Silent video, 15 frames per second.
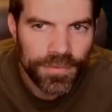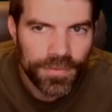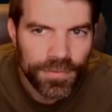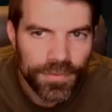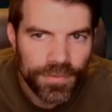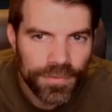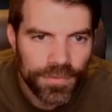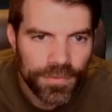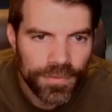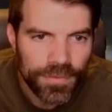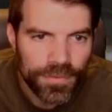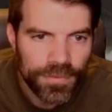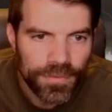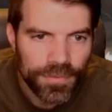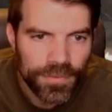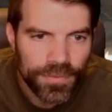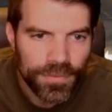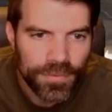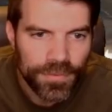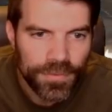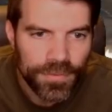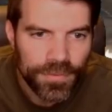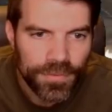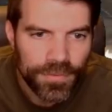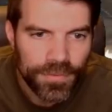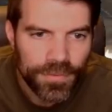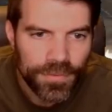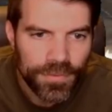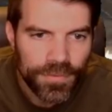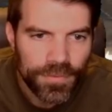
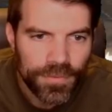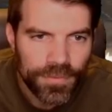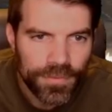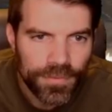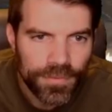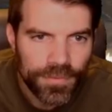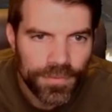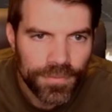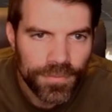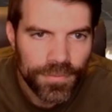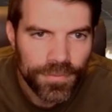[no speech]